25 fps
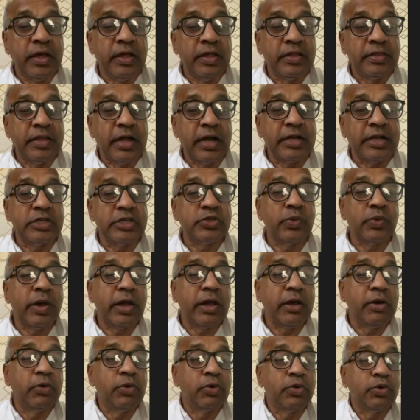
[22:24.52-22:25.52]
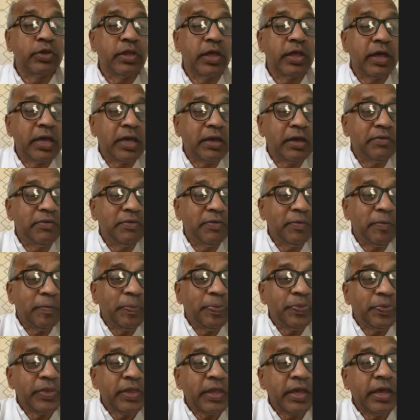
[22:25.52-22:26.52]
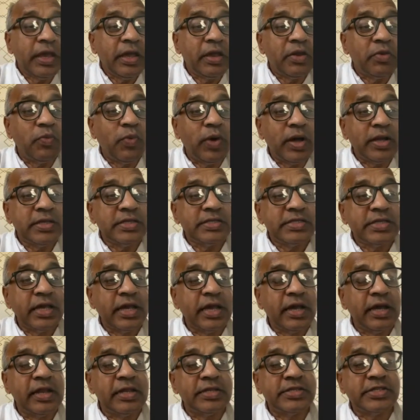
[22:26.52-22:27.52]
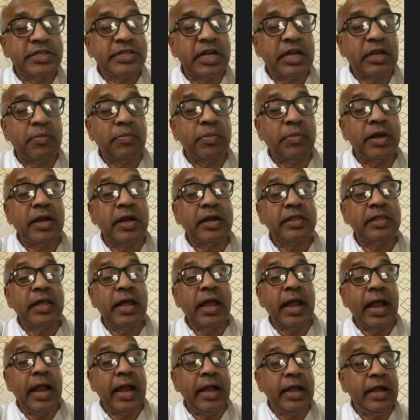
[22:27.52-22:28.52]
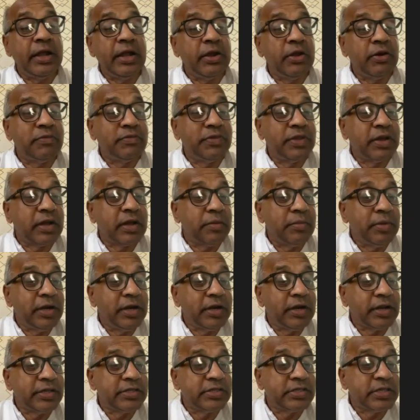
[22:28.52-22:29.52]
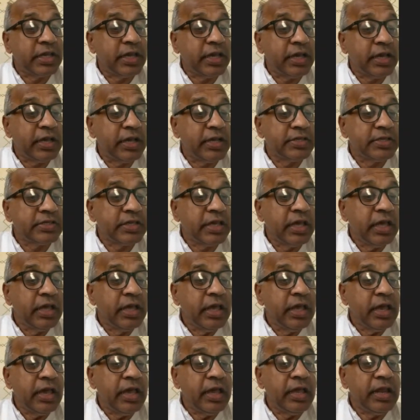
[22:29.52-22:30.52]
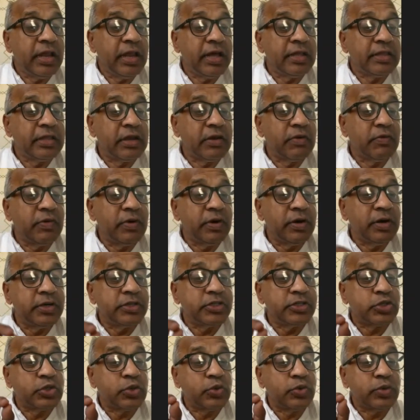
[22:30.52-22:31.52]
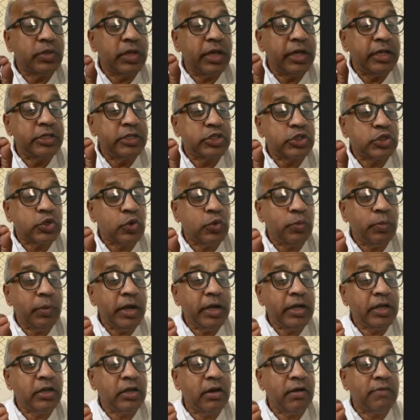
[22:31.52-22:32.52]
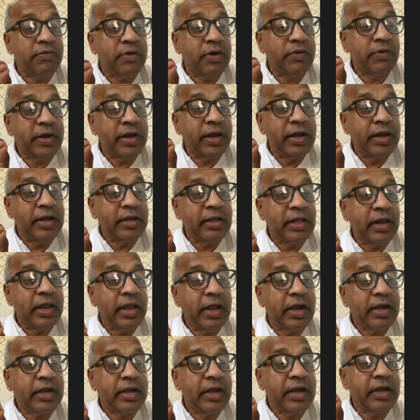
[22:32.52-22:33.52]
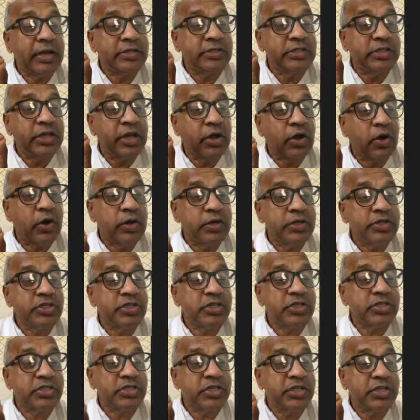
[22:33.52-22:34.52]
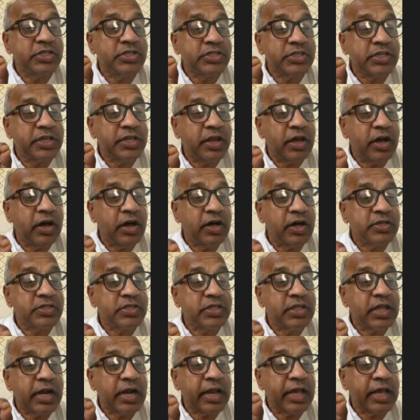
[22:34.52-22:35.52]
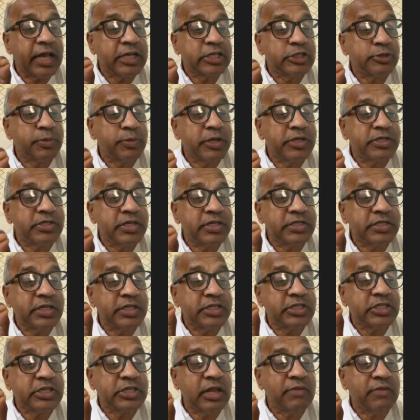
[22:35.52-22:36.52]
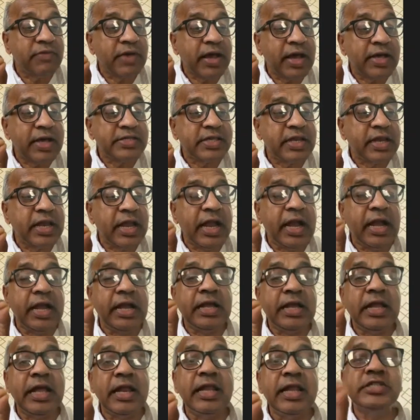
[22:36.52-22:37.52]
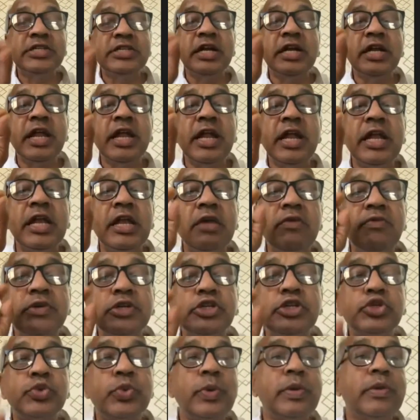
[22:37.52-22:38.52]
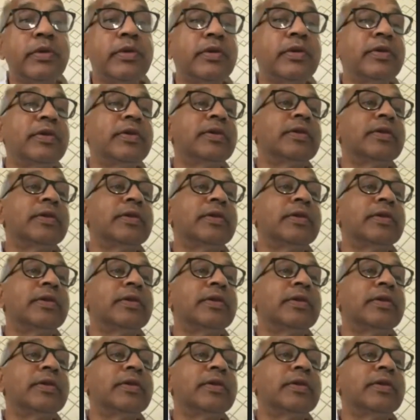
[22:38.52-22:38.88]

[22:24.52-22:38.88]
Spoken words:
That is why Gurudev, in one single statement at the end of the commentary, says, in other words, through the instrument of our intellect, it is the consciousness in us that expresses itself as an intelligent individual.